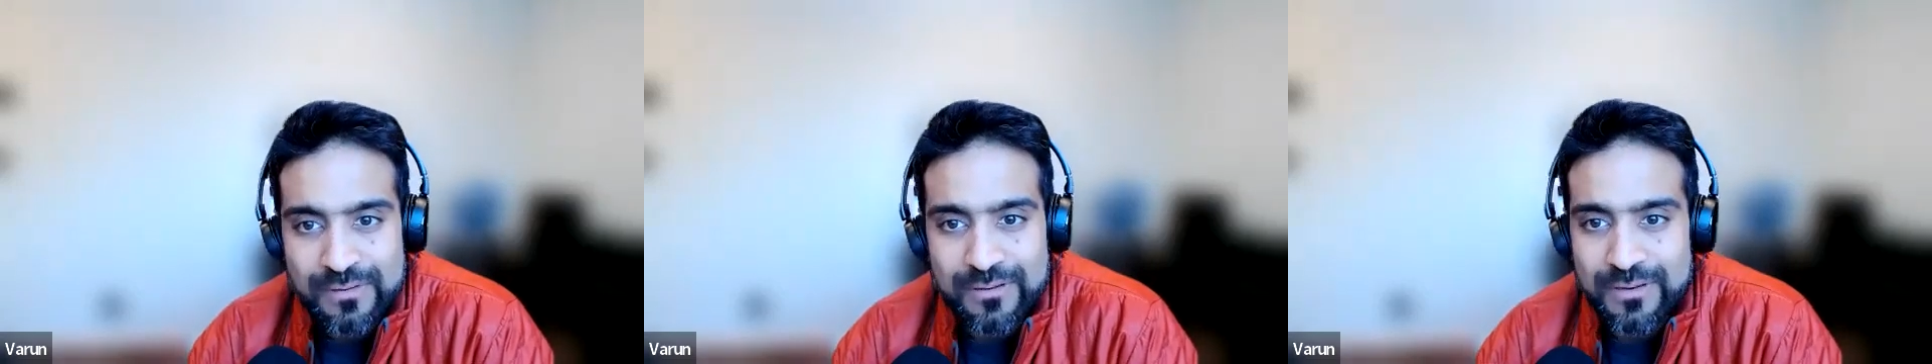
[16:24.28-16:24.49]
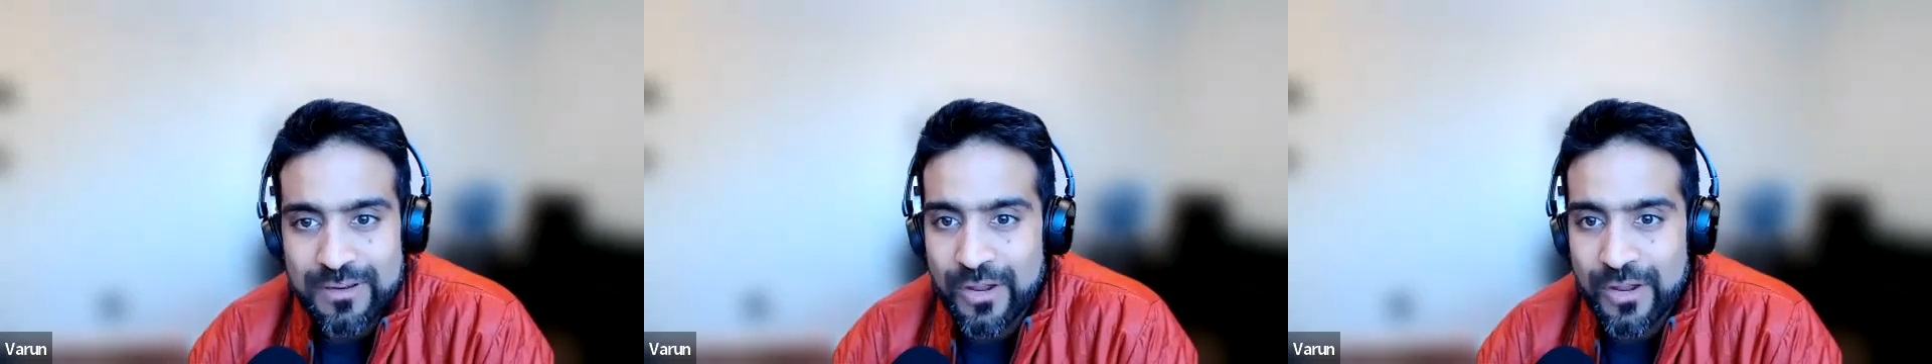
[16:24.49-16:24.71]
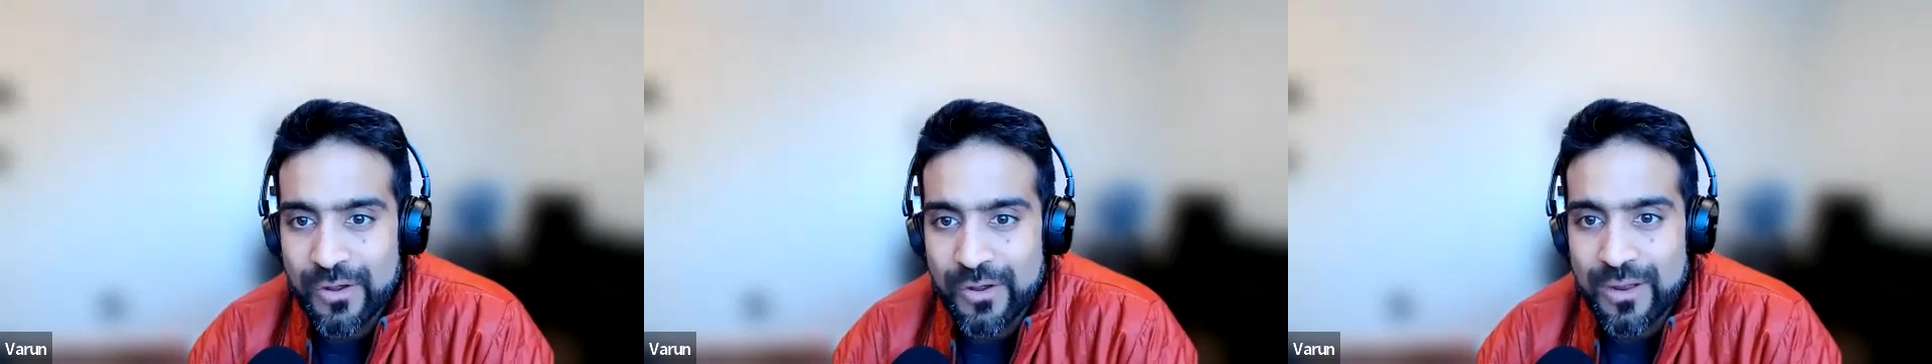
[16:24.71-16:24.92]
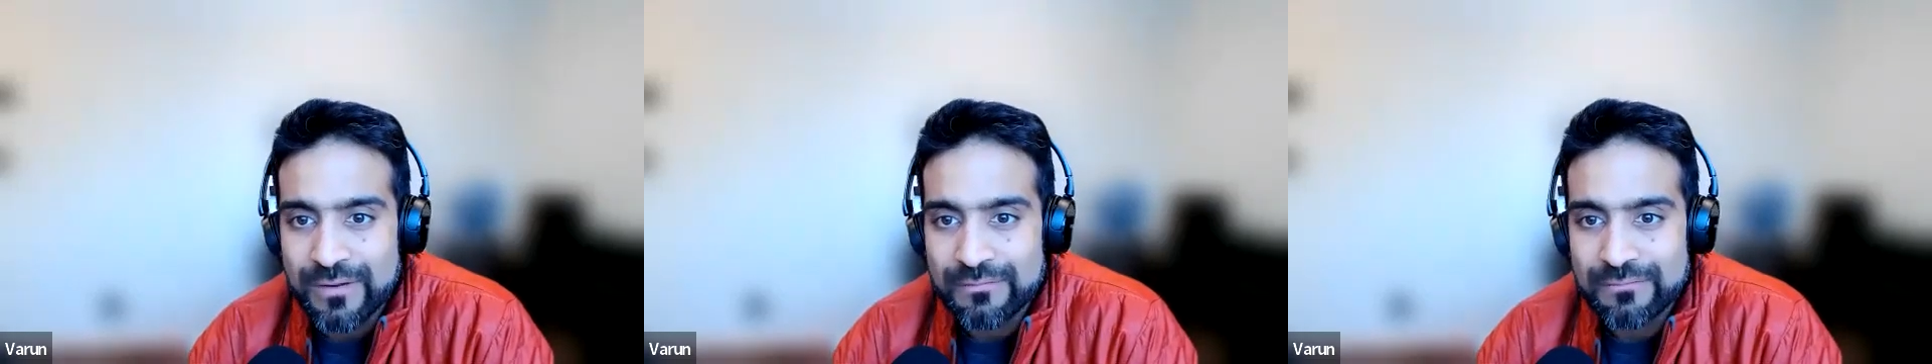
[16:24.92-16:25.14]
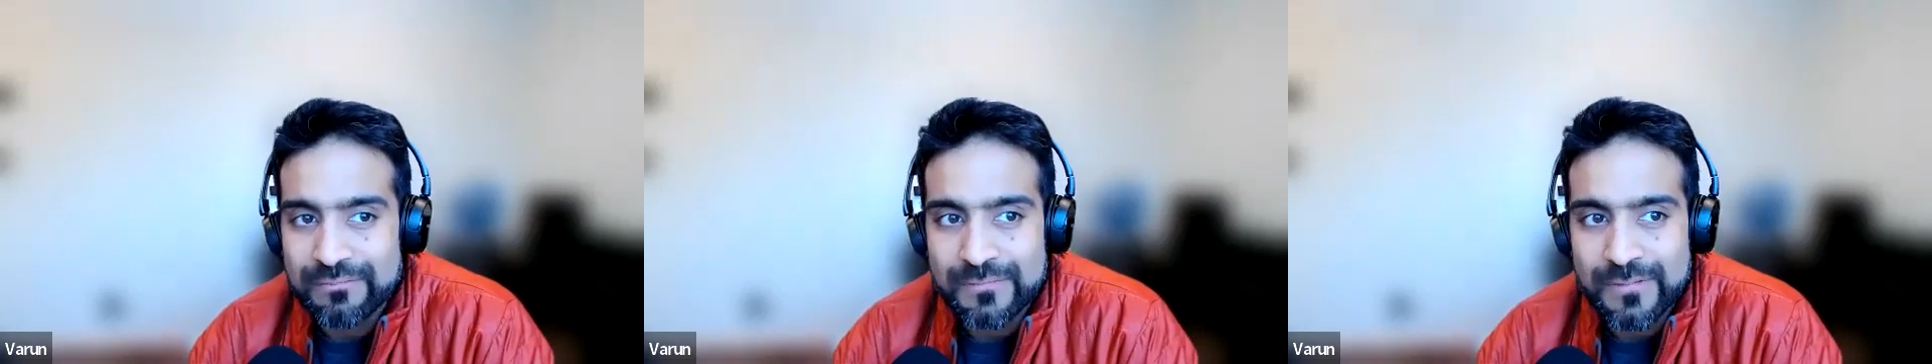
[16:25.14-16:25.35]
you know
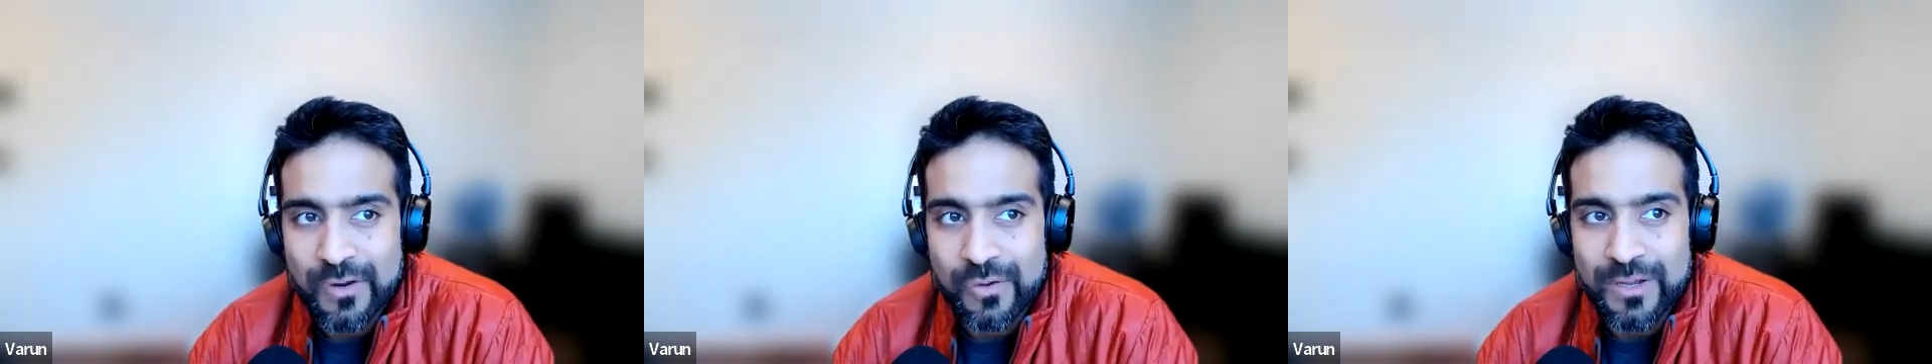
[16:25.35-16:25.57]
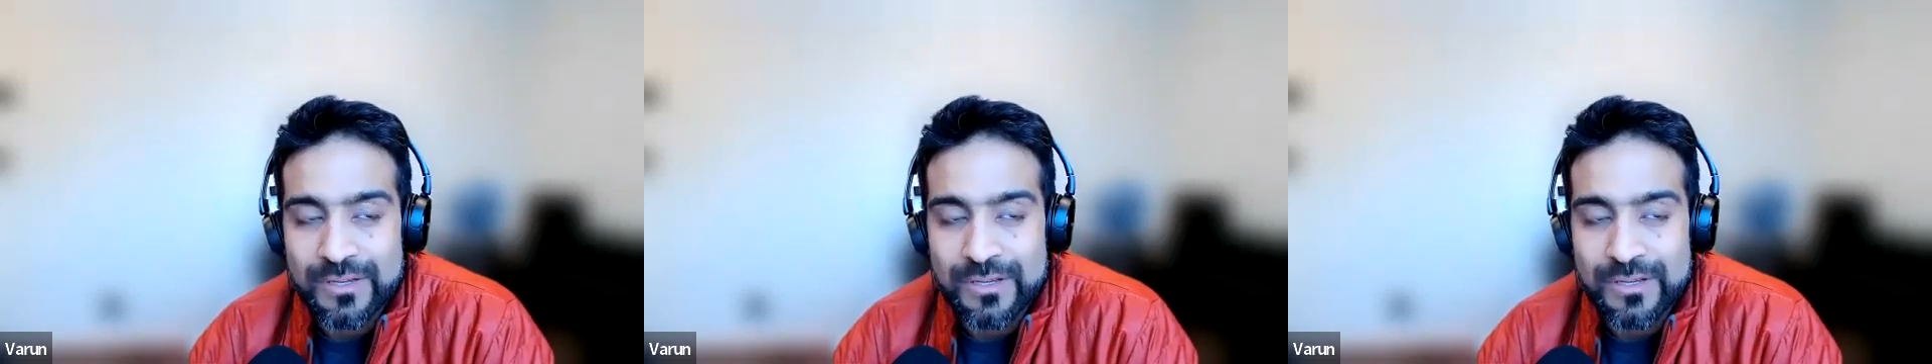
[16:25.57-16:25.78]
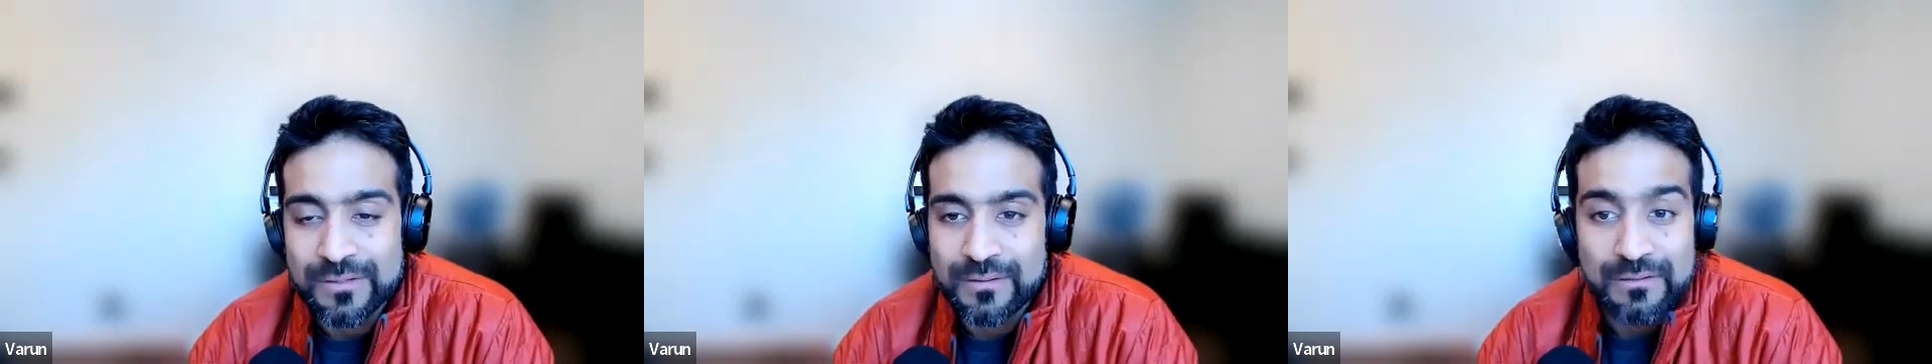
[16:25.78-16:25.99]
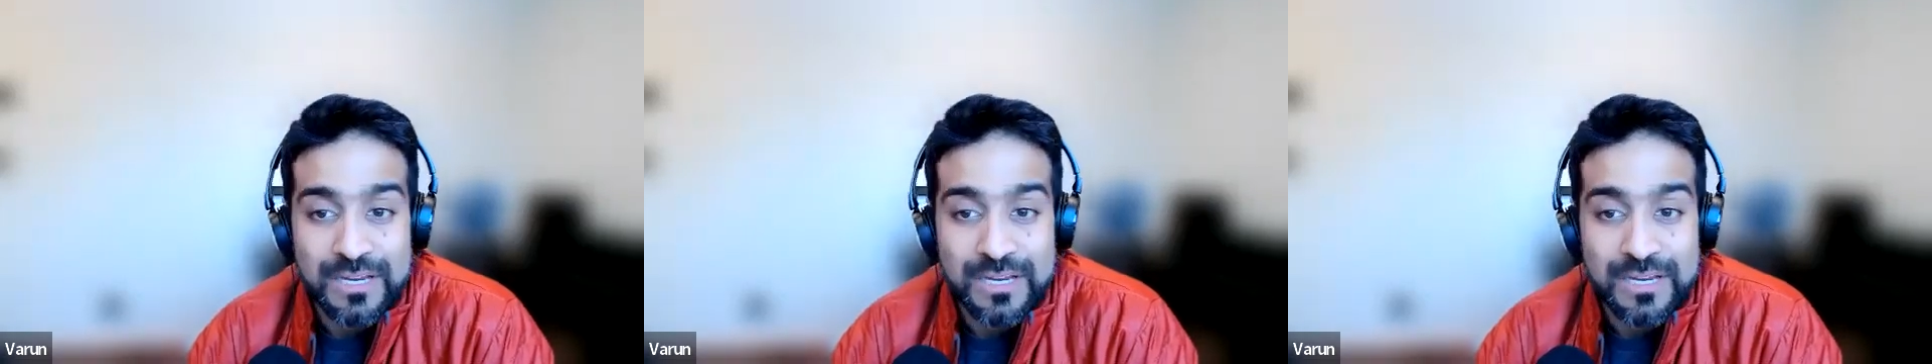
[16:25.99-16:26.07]
and you know in,